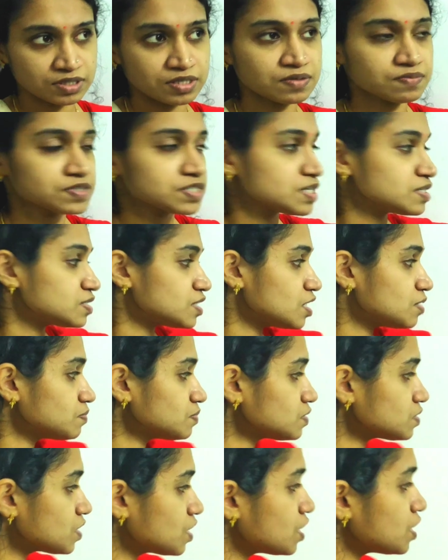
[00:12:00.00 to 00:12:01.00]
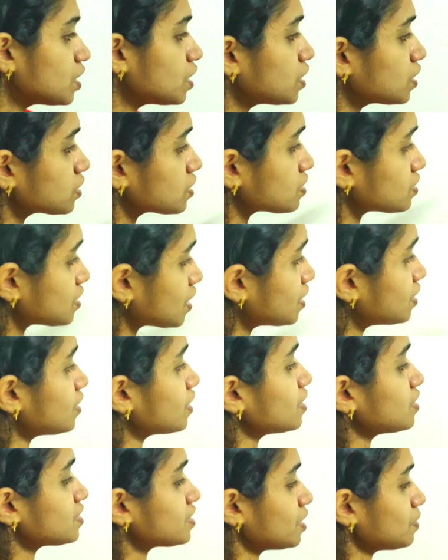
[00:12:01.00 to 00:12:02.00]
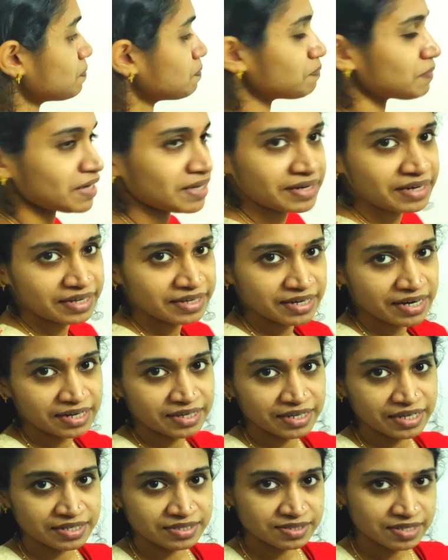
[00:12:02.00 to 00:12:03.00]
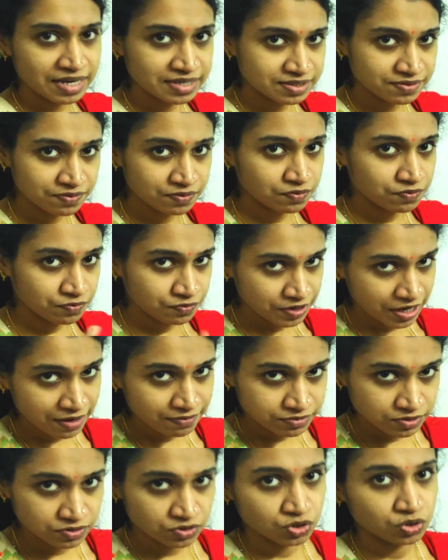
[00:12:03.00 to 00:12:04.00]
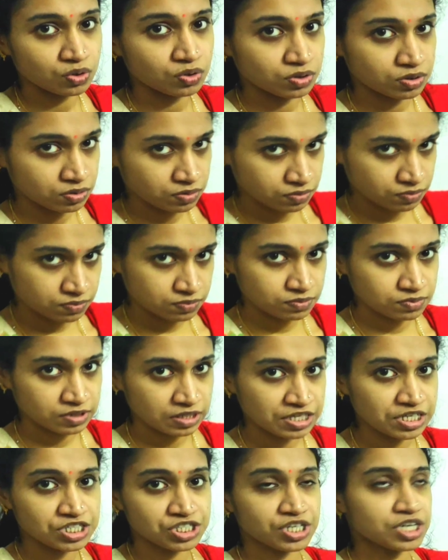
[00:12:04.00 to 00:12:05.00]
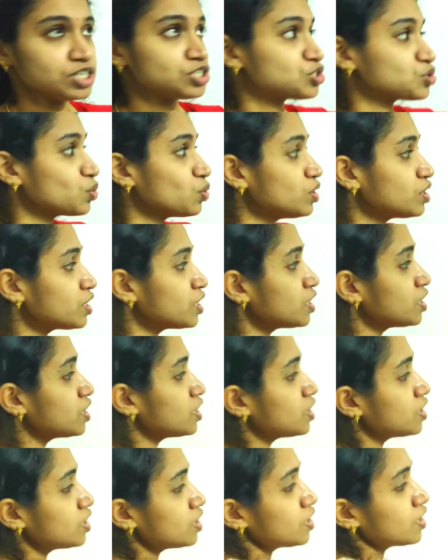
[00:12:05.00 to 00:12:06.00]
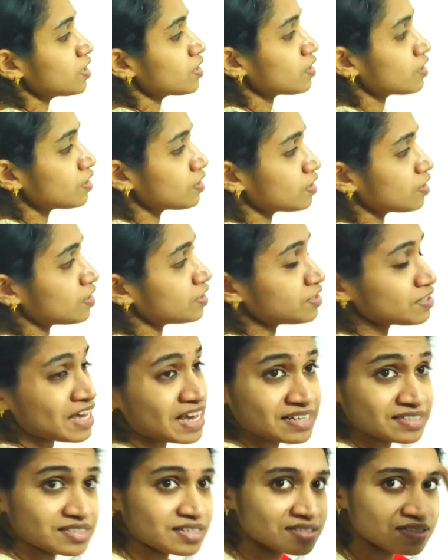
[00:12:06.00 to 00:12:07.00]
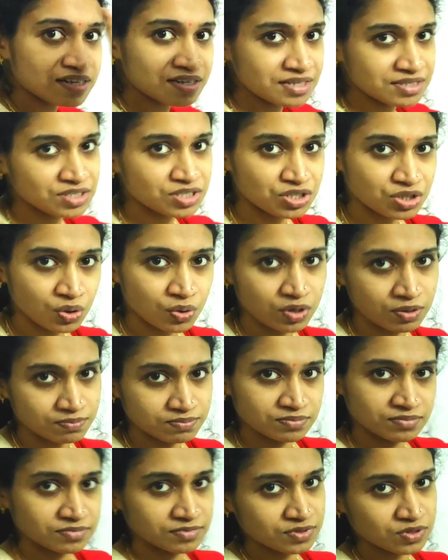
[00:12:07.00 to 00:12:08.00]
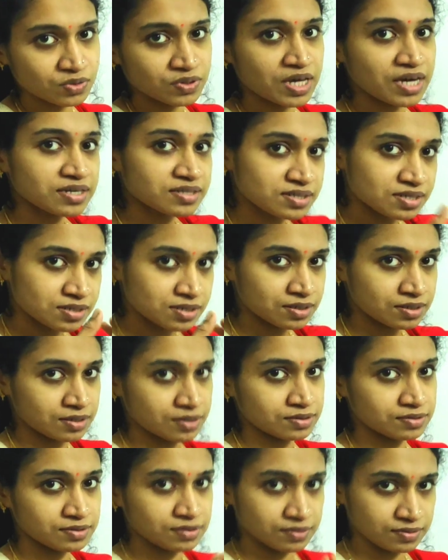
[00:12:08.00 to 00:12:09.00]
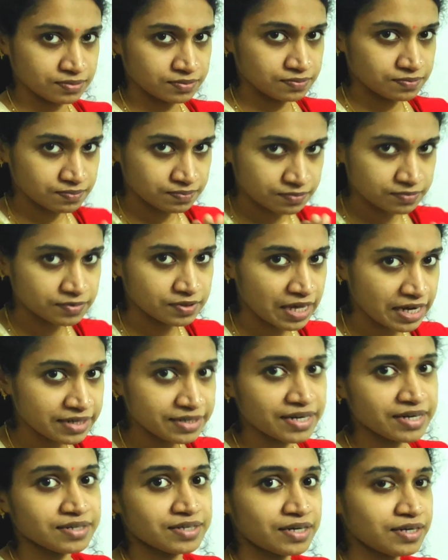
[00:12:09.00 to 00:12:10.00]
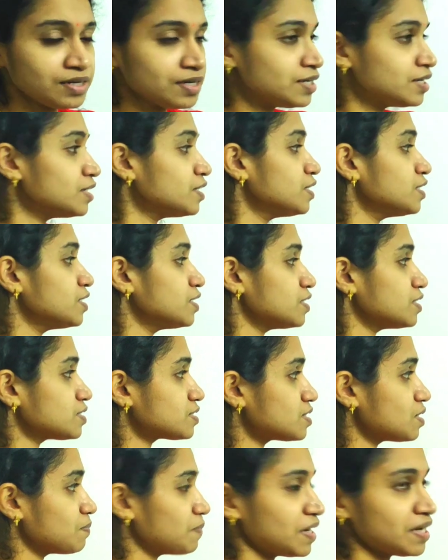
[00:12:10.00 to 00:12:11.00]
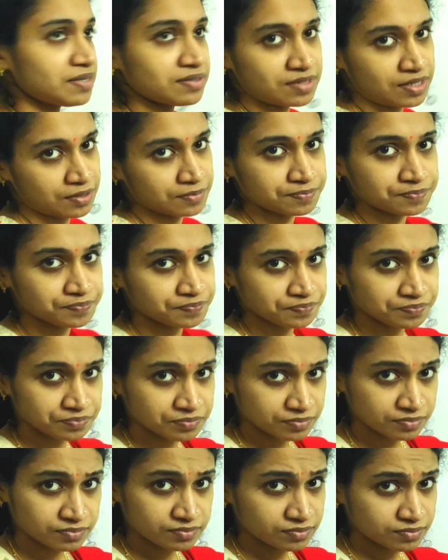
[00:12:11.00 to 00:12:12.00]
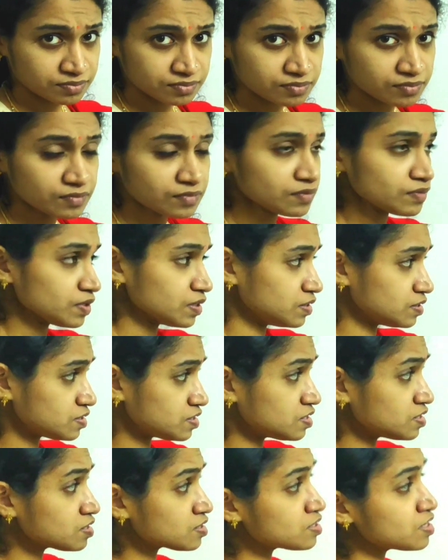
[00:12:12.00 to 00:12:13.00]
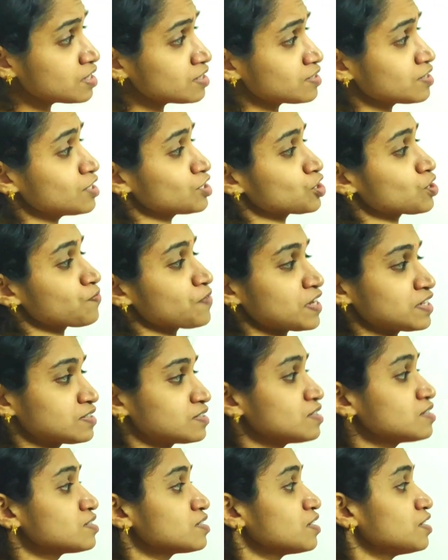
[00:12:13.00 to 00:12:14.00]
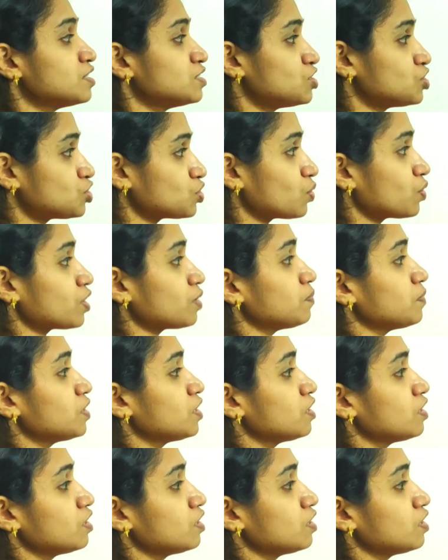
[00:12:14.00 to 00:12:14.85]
Things they say, the central slip mainly contains, as we have initially told, the extensor digitorum. So that is that tendon is the main thing. It's the insertion of extensor digitorum.